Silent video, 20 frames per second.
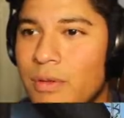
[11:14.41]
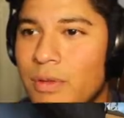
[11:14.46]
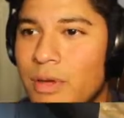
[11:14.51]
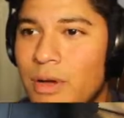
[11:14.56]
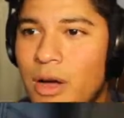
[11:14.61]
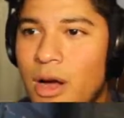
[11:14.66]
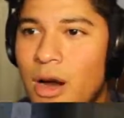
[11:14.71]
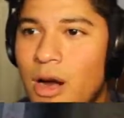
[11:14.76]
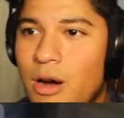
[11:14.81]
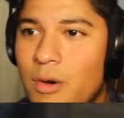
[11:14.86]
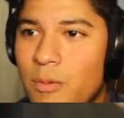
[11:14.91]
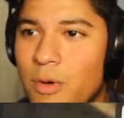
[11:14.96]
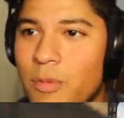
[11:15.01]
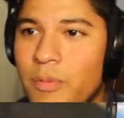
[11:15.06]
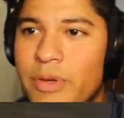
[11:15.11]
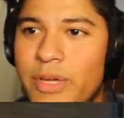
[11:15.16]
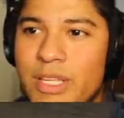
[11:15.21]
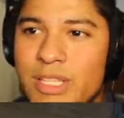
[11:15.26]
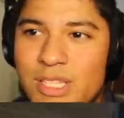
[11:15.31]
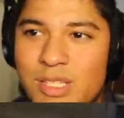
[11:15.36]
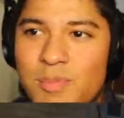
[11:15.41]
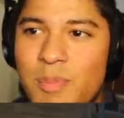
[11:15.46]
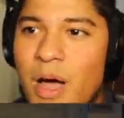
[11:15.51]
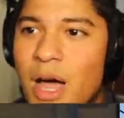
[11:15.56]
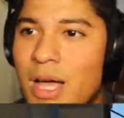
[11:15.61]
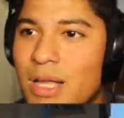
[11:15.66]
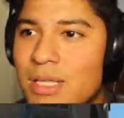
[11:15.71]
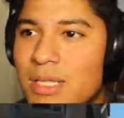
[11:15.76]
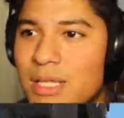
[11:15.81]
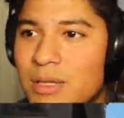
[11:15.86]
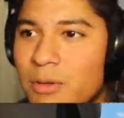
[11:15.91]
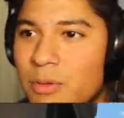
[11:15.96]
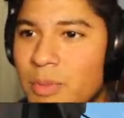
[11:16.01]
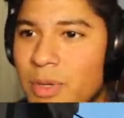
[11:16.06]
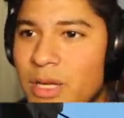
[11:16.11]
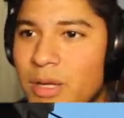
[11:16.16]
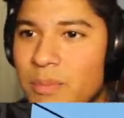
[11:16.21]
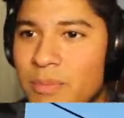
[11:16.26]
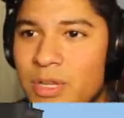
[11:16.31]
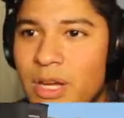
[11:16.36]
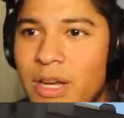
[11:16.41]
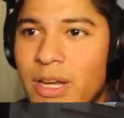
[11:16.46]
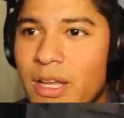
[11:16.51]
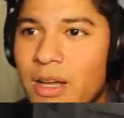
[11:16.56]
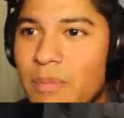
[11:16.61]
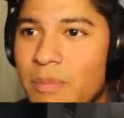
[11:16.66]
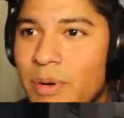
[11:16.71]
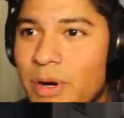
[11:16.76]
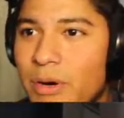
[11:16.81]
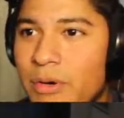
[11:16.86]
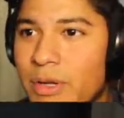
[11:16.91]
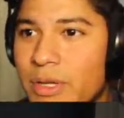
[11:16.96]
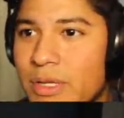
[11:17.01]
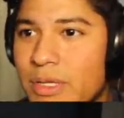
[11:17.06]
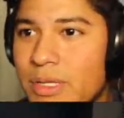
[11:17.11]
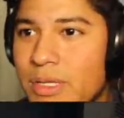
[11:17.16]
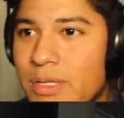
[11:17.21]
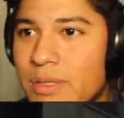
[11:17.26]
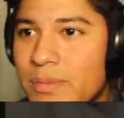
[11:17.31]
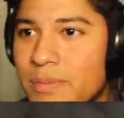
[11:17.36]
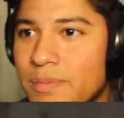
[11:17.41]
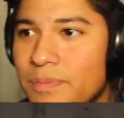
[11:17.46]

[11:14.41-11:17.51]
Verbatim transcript: the car will be in spots. It will be done in components.